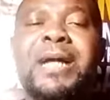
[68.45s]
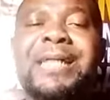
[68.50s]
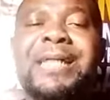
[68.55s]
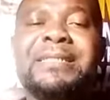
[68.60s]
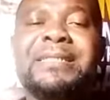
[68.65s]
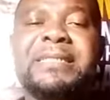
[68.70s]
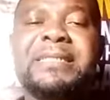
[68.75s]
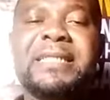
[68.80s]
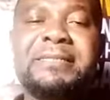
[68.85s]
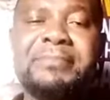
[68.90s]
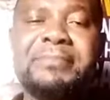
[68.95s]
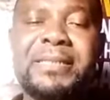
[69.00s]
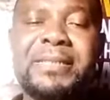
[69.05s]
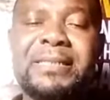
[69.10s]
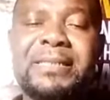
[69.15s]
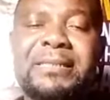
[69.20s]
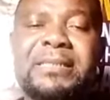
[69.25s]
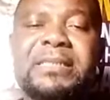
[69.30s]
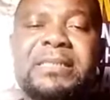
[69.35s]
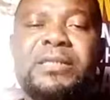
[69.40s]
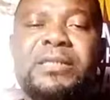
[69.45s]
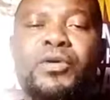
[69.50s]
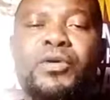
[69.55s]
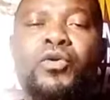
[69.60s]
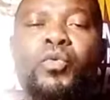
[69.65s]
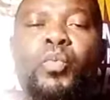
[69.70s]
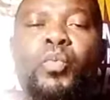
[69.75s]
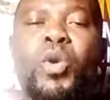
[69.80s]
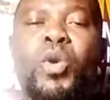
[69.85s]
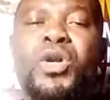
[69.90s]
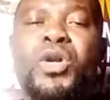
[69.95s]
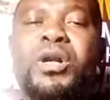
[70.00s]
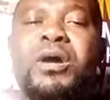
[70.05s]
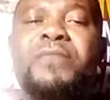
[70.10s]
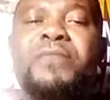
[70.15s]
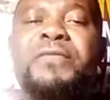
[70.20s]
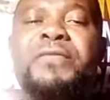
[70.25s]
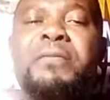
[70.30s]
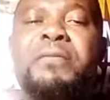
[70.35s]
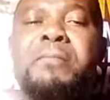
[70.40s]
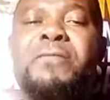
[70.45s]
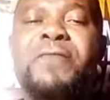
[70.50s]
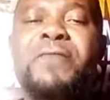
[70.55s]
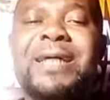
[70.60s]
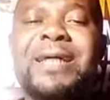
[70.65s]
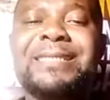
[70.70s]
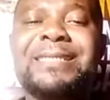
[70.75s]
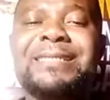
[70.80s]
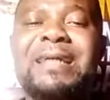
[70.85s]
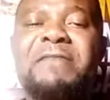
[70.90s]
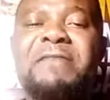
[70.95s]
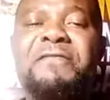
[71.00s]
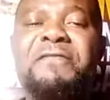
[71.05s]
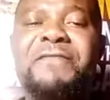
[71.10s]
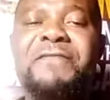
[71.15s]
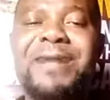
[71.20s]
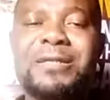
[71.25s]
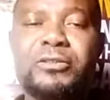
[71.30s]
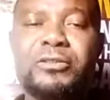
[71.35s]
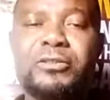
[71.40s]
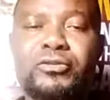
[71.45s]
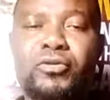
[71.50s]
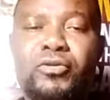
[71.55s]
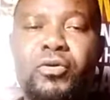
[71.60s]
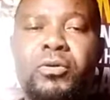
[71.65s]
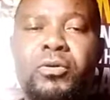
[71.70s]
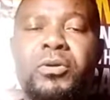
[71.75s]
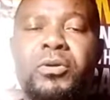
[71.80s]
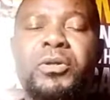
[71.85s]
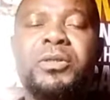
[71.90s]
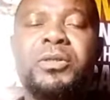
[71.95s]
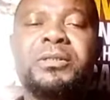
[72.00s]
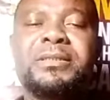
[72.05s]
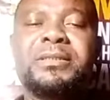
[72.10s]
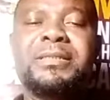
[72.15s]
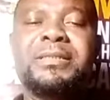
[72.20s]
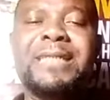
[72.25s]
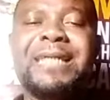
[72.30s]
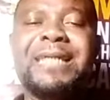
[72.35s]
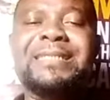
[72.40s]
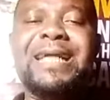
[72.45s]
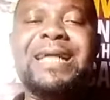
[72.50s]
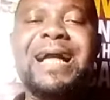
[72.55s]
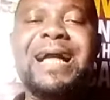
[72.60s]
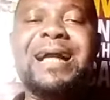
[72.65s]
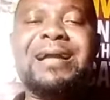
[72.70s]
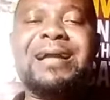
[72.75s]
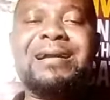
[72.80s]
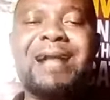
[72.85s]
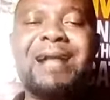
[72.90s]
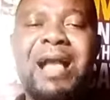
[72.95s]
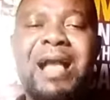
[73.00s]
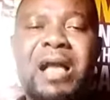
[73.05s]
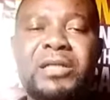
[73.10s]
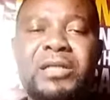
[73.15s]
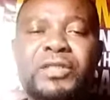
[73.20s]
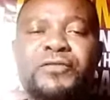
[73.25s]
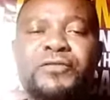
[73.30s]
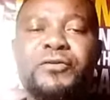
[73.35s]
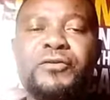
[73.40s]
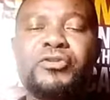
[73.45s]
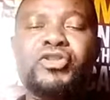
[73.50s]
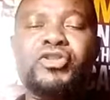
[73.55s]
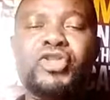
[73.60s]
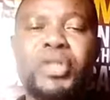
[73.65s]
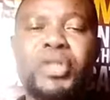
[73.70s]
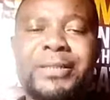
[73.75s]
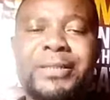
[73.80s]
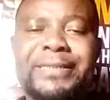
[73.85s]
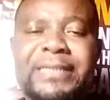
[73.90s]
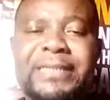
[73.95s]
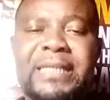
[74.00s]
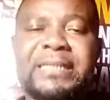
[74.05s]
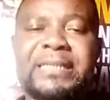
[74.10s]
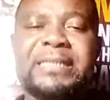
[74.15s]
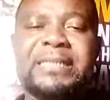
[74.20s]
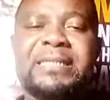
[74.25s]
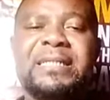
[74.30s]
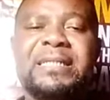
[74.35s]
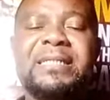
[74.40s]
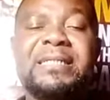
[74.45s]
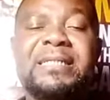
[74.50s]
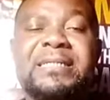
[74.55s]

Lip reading: attainment, one of the vital factor that accounts for success,